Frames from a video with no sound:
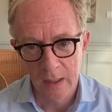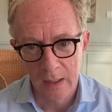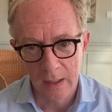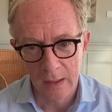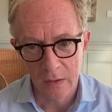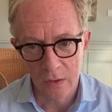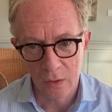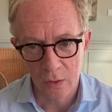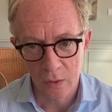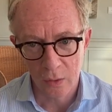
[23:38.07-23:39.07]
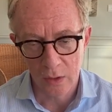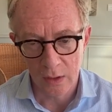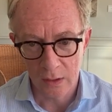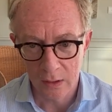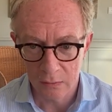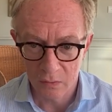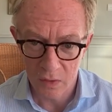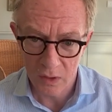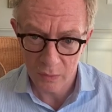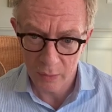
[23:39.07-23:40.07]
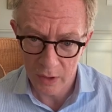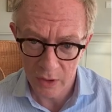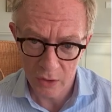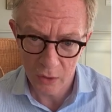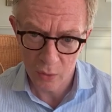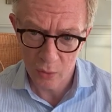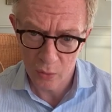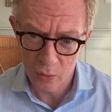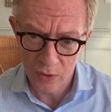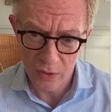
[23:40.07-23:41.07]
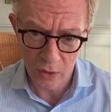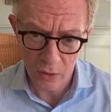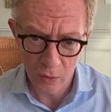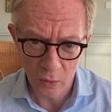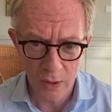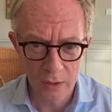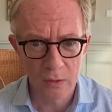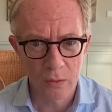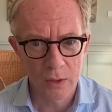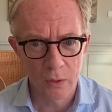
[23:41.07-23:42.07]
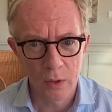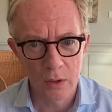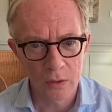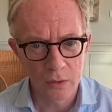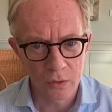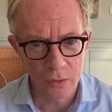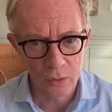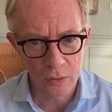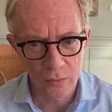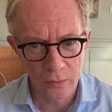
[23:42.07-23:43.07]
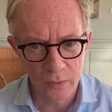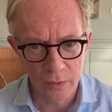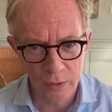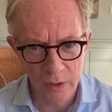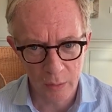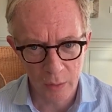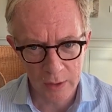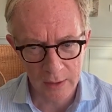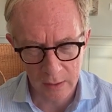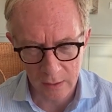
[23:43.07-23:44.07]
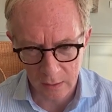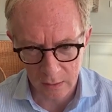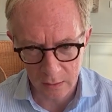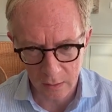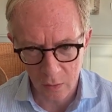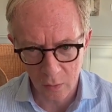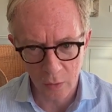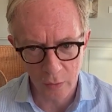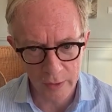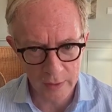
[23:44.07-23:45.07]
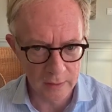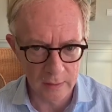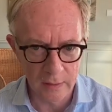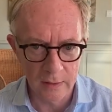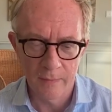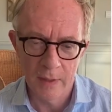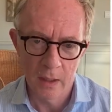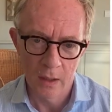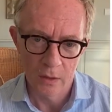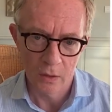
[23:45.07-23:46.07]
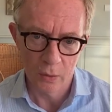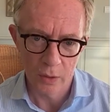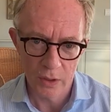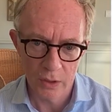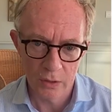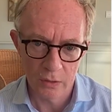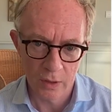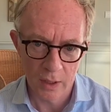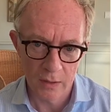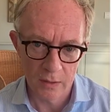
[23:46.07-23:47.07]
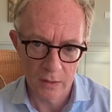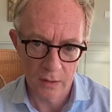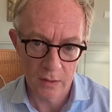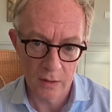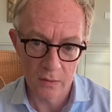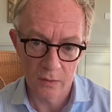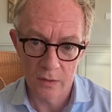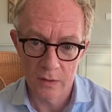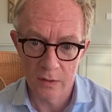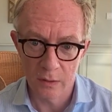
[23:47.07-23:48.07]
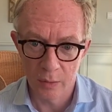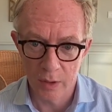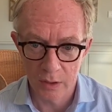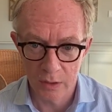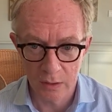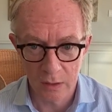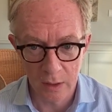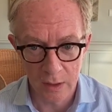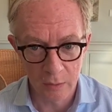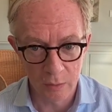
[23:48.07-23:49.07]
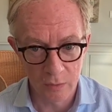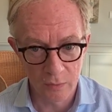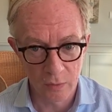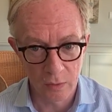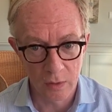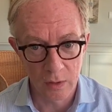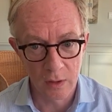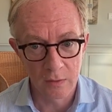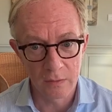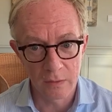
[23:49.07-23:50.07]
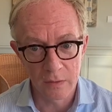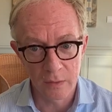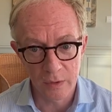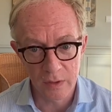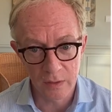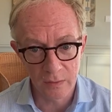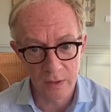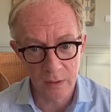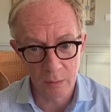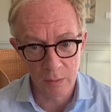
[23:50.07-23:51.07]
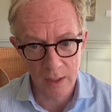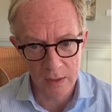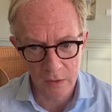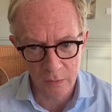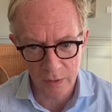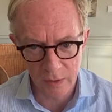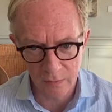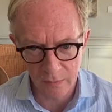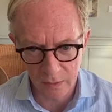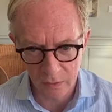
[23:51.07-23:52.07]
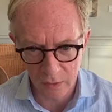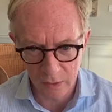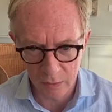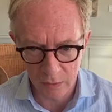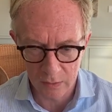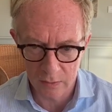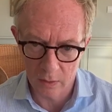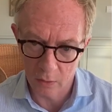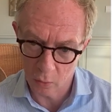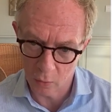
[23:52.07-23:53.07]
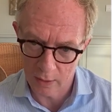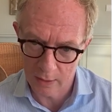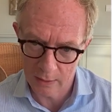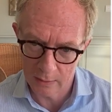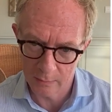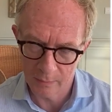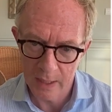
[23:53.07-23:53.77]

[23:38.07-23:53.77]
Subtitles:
And so in this patient who is otherwise quite well controlled for the metabolic comorbidities, the question arises if this is a patient eligible for a liver-specific, MASH-specific treatment on the one hand,